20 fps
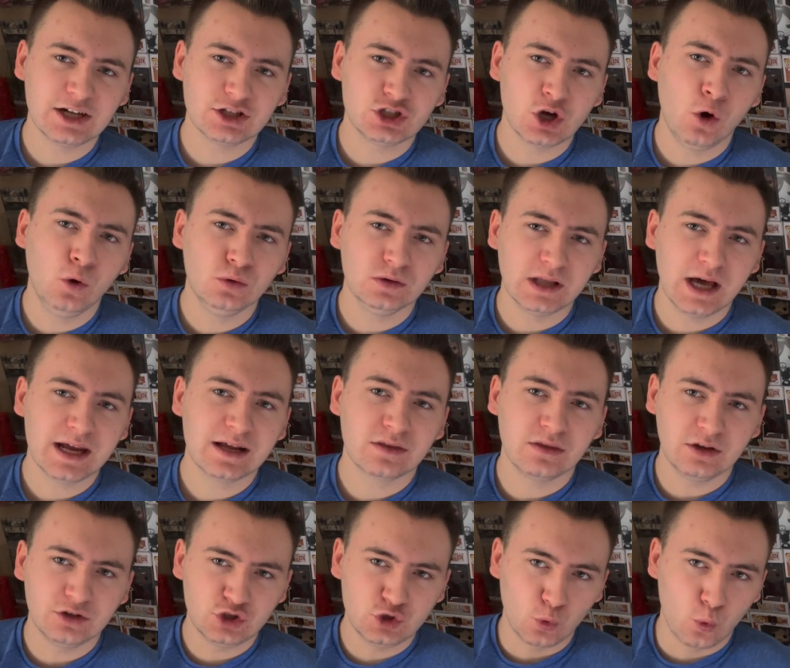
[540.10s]
I don't
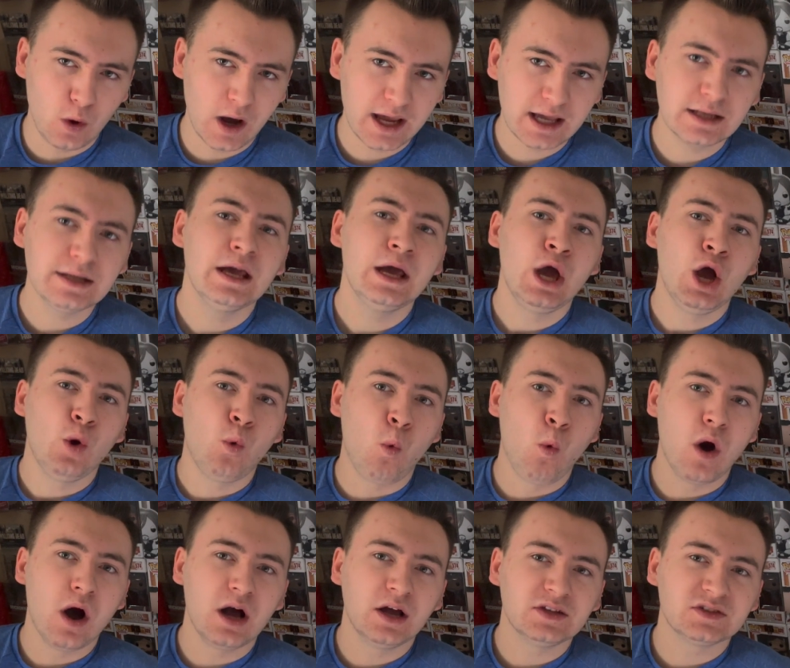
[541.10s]
like that Dwight
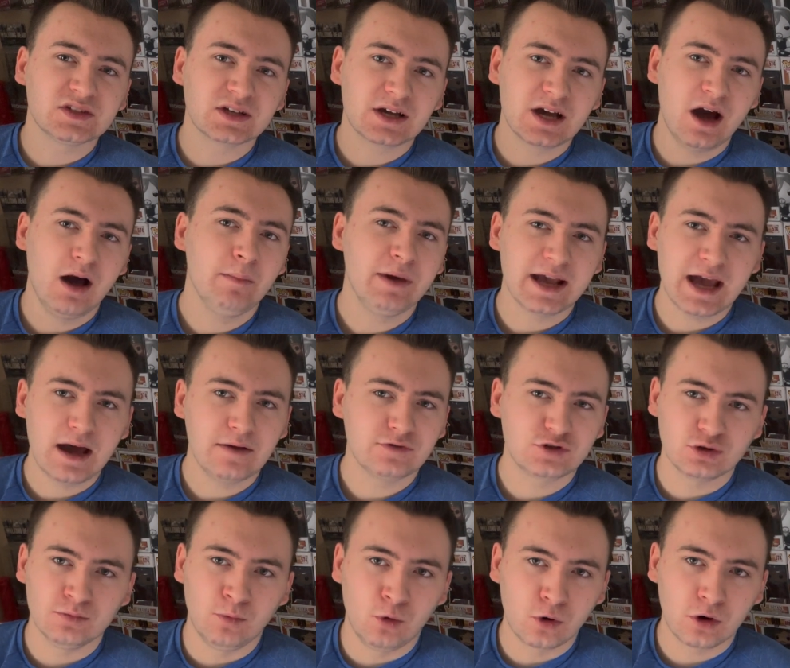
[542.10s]
was coming
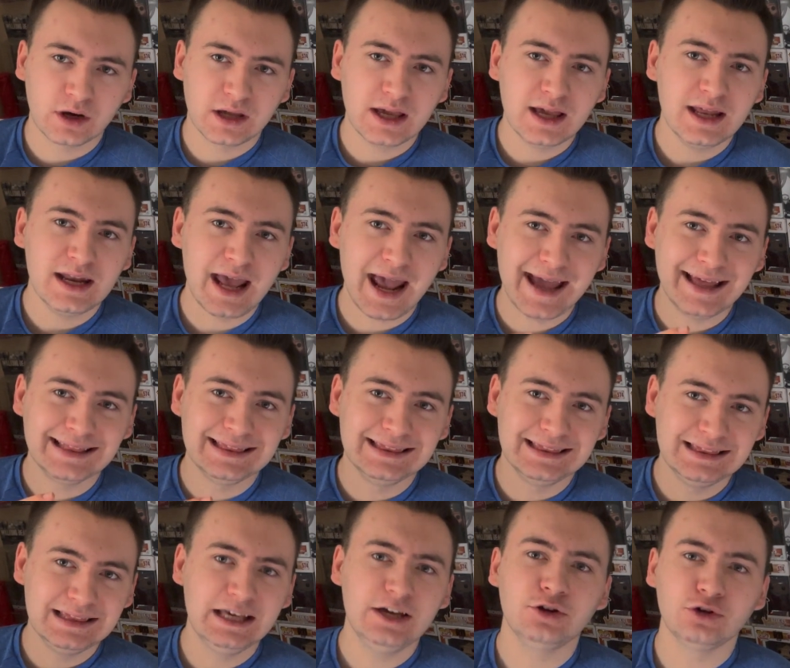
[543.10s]
after Morgan and
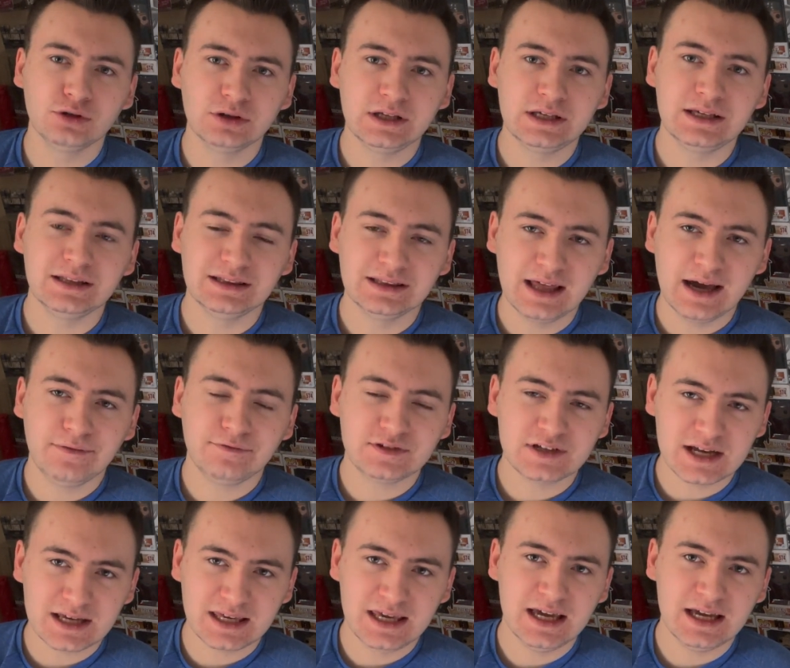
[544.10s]
literally
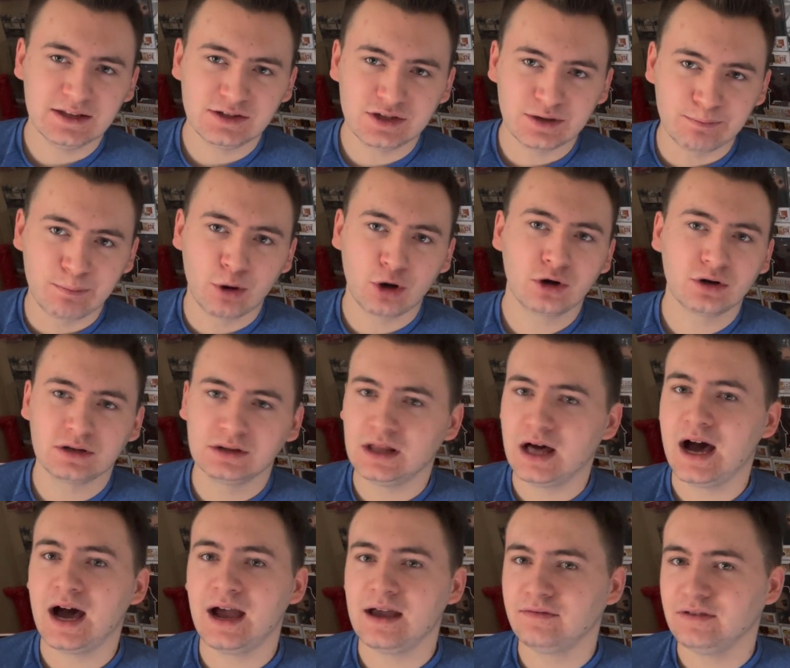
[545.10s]
left a kid to burn
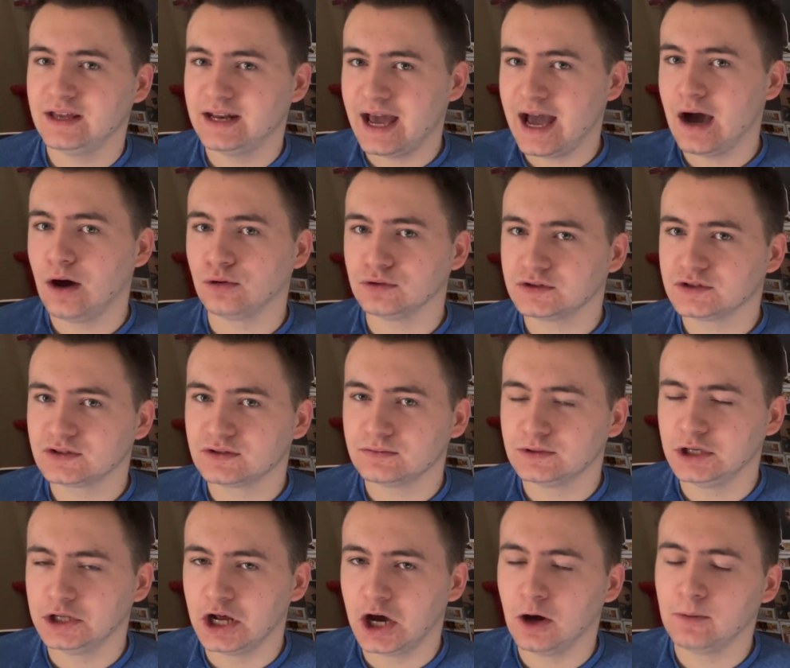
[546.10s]
alive in a house,
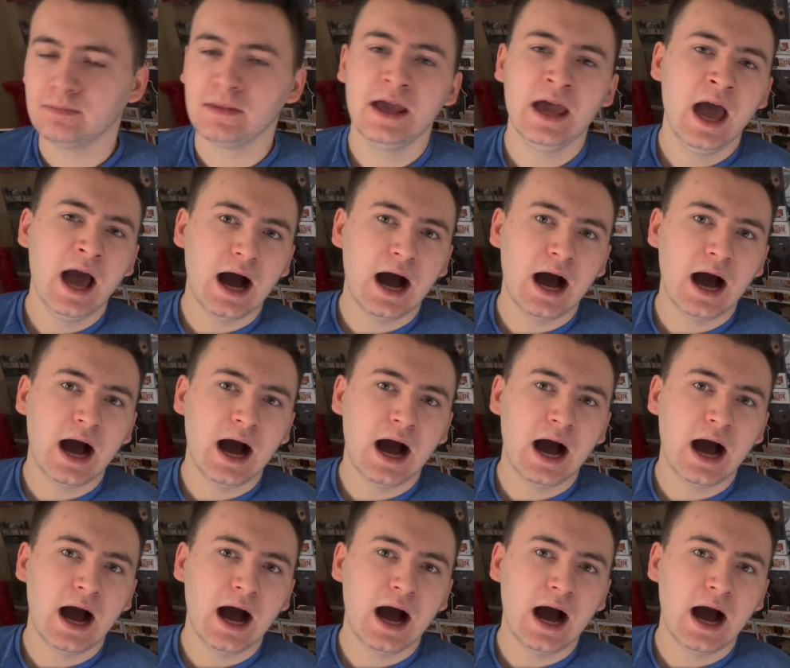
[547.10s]
you know?